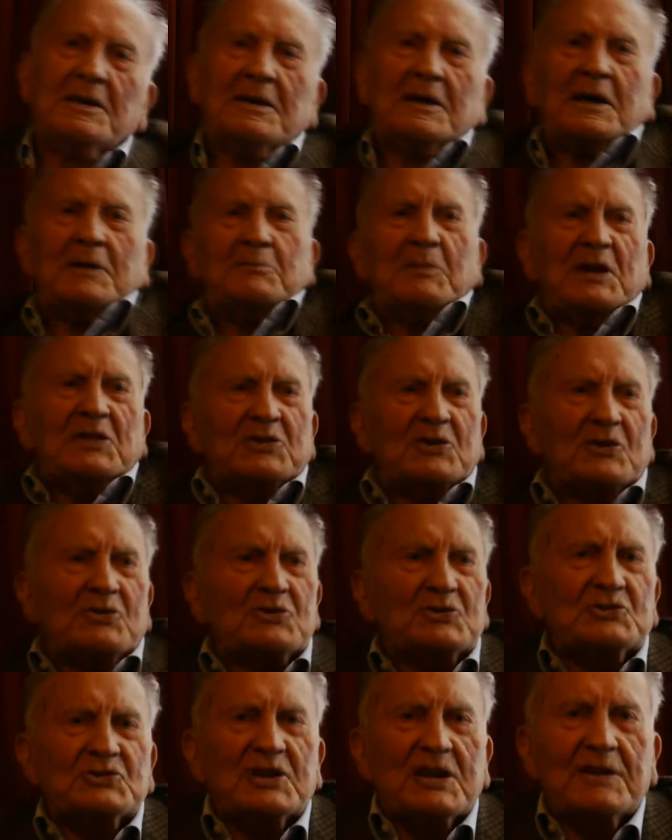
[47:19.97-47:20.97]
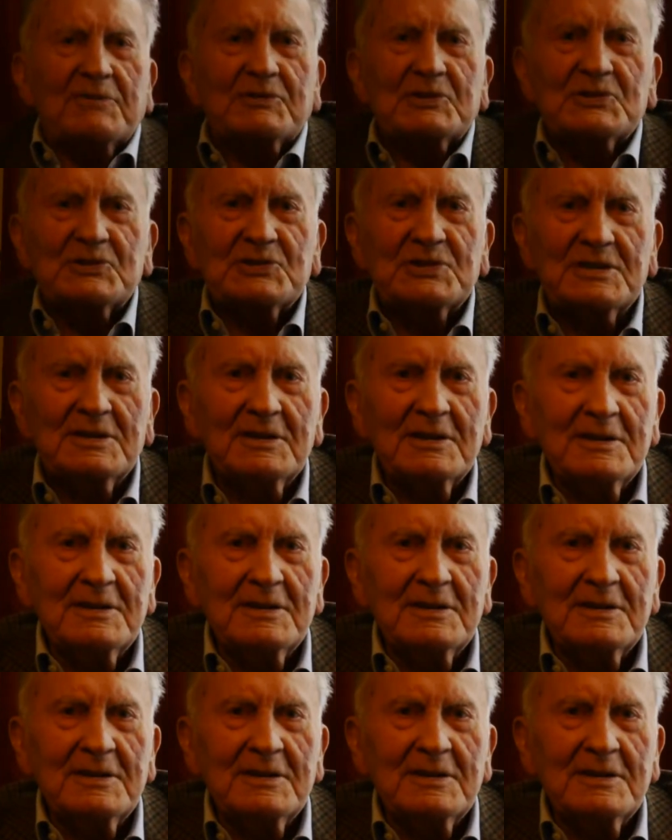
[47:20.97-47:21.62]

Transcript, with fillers: and met the other drivers